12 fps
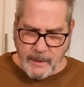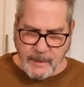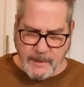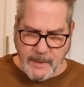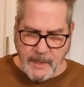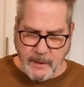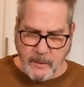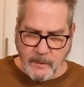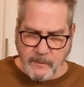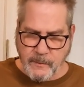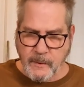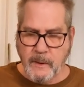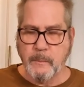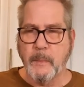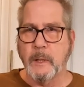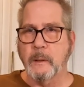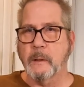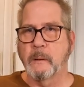It's not good for the
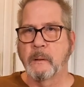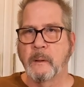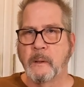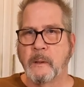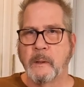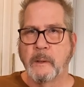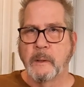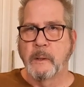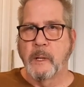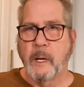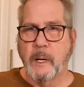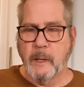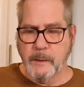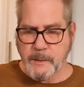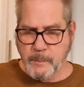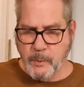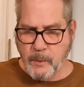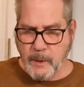milk
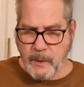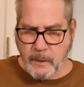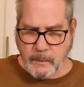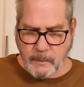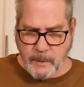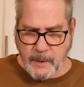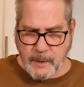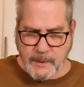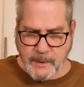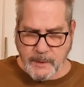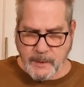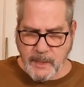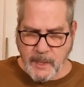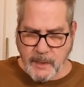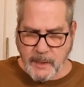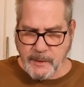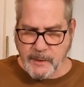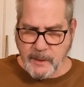to boil, and it's just not
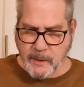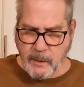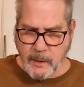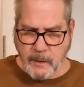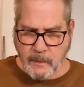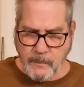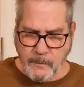necessary.